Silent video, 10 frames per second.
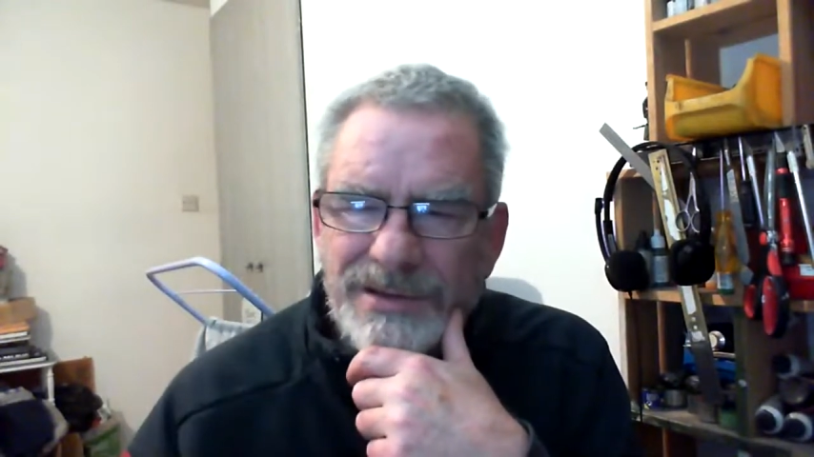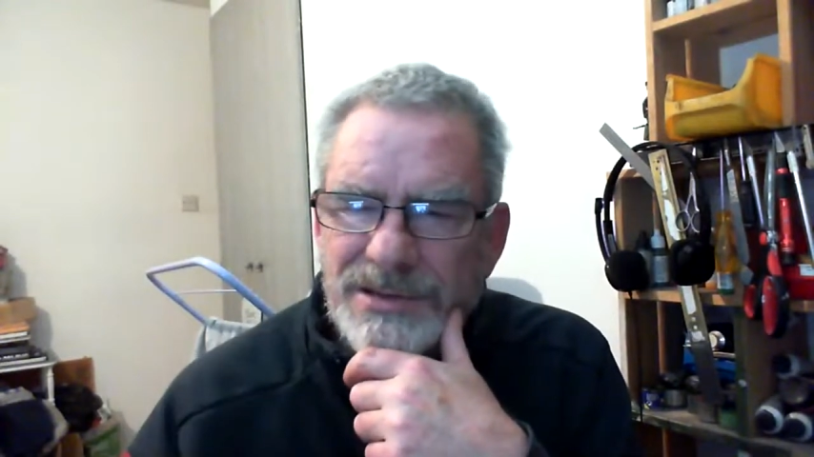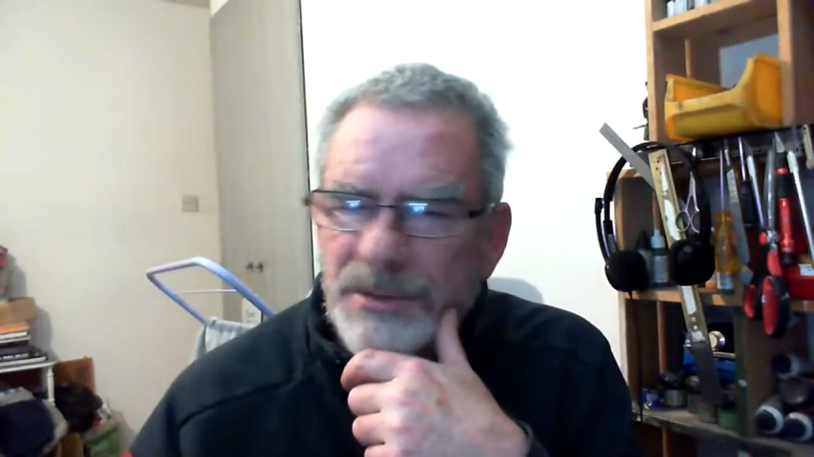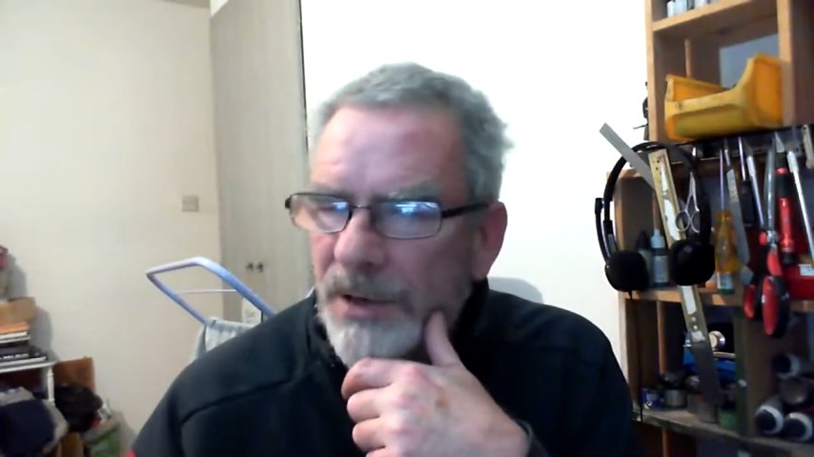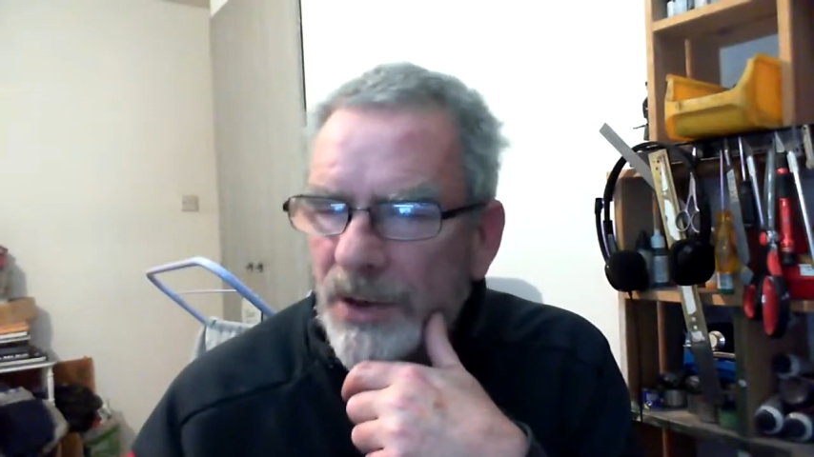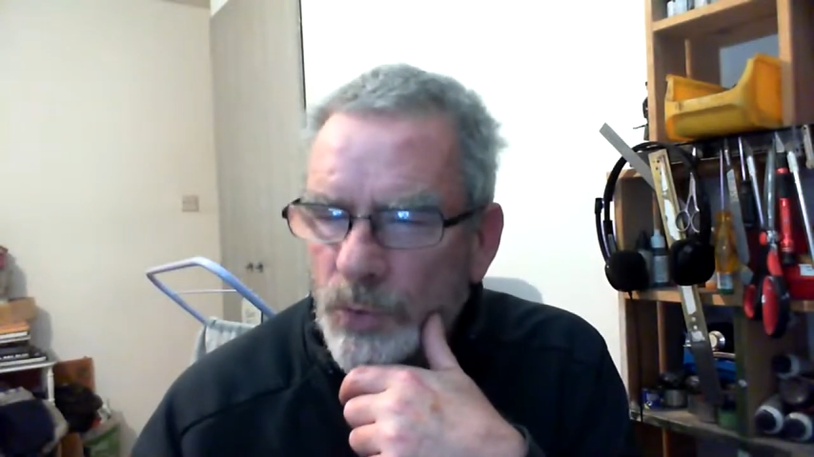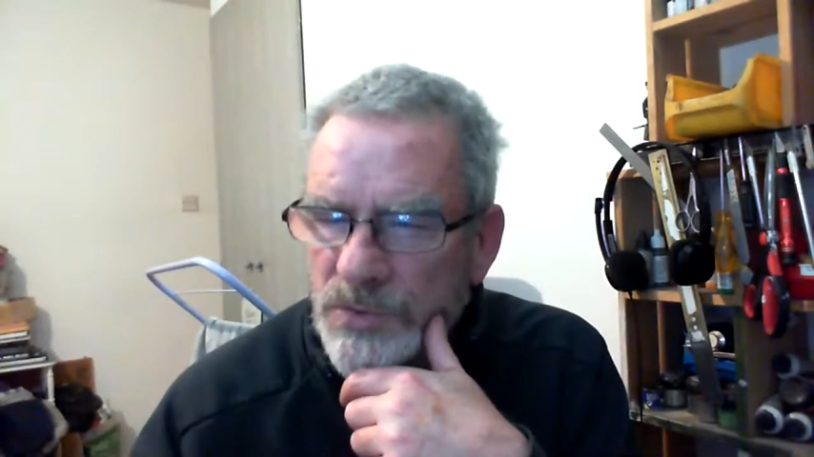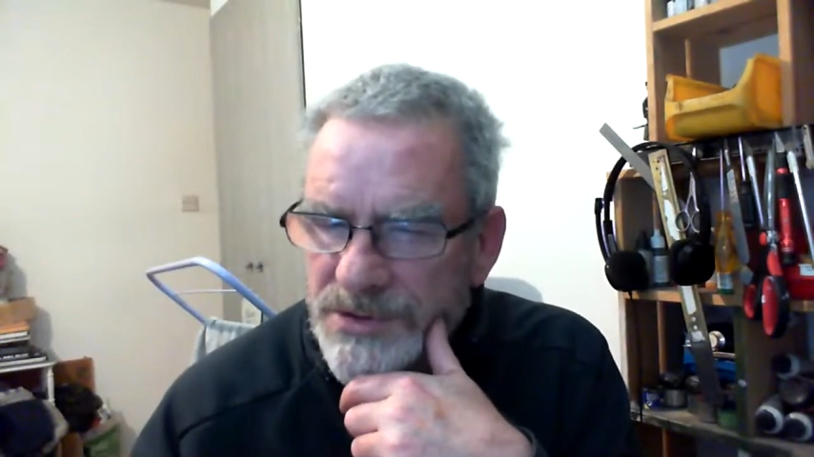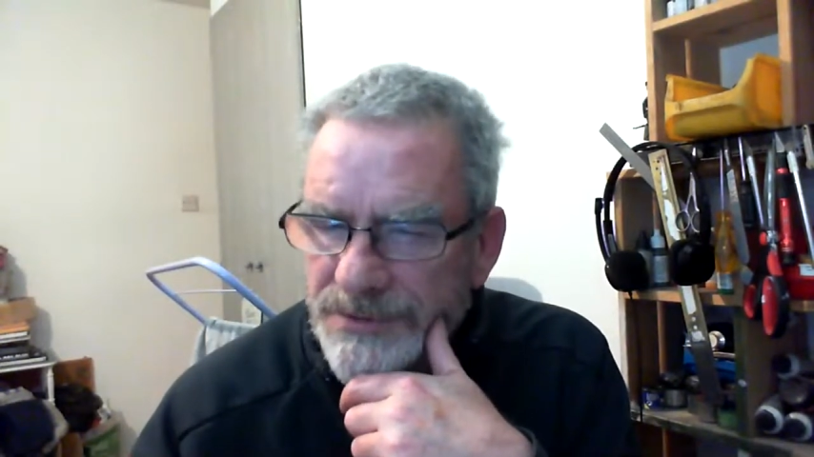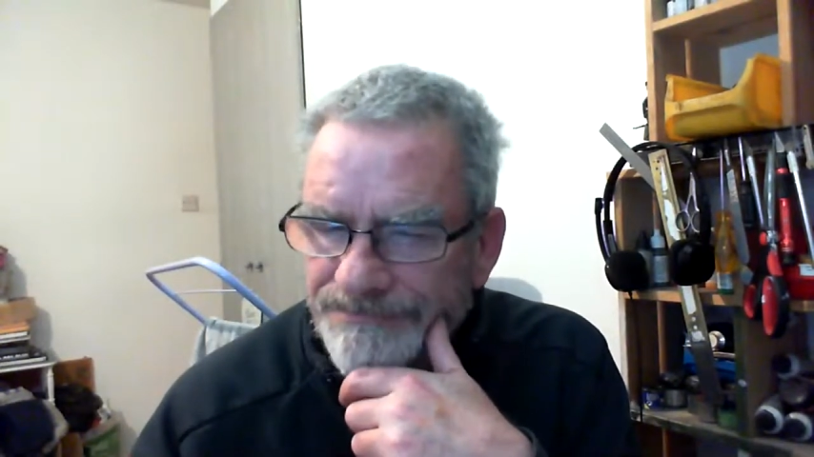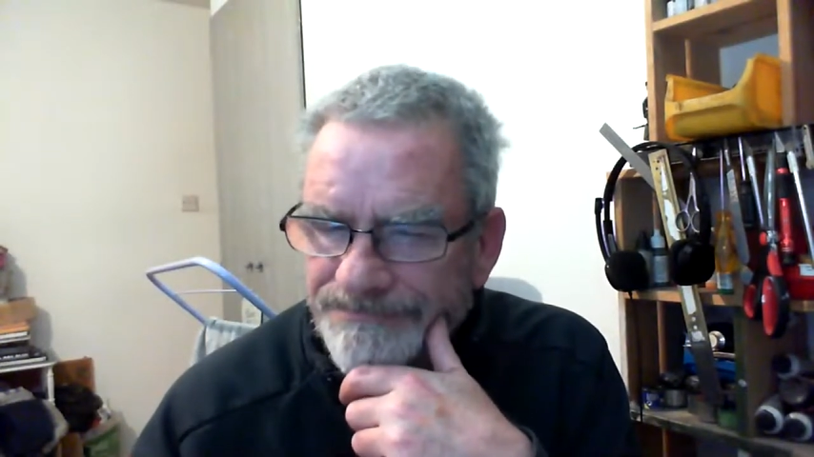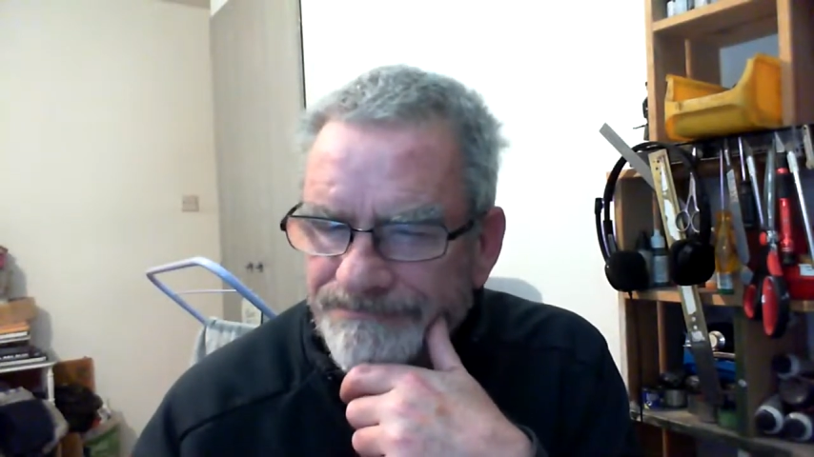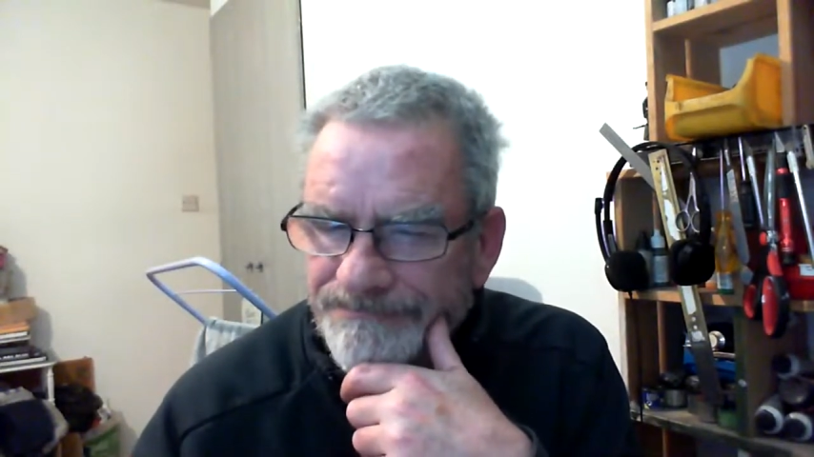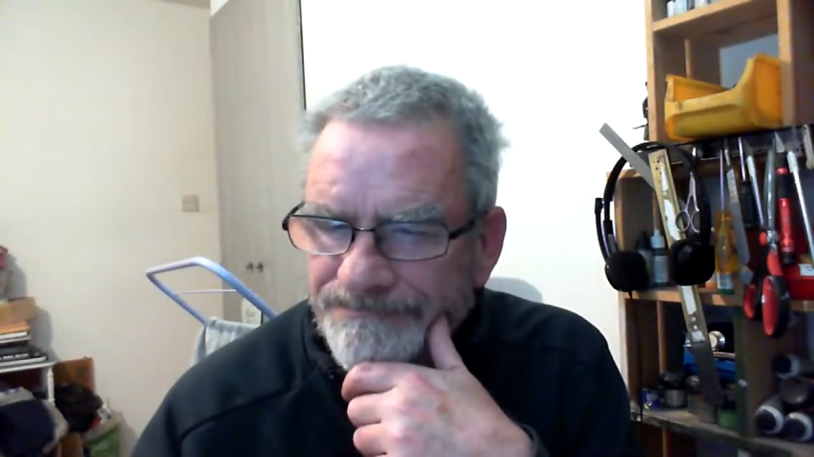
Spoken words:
that into pounds,